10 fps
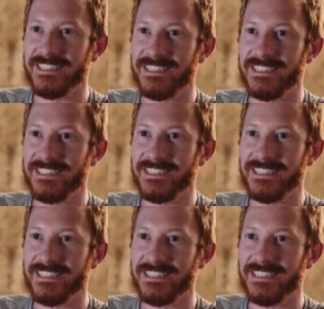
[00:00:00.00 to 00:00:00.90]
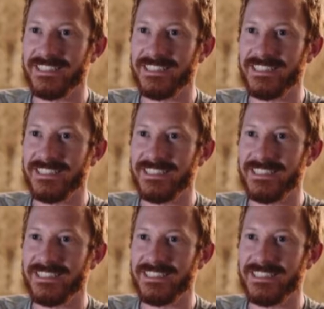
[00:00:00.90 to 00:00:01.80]

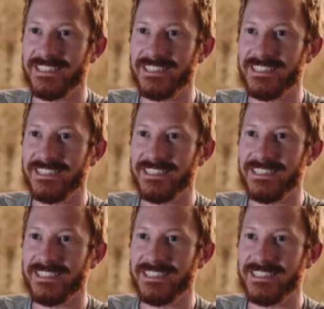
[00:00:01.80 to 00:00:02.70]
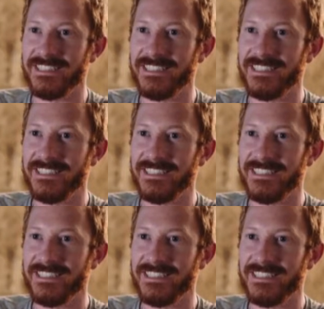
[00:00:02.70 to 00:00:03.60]

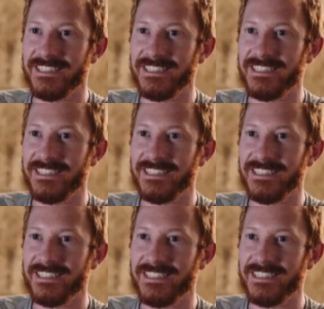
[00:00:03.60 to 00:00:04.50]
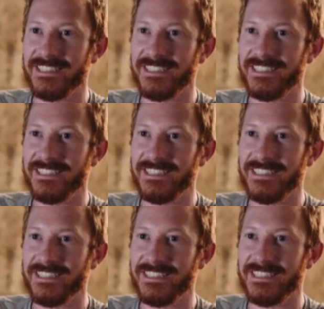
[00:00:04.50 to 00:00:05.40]

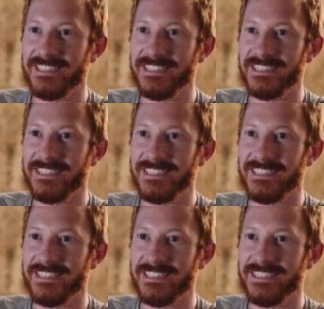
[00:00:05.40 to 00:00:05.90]
(not speaking)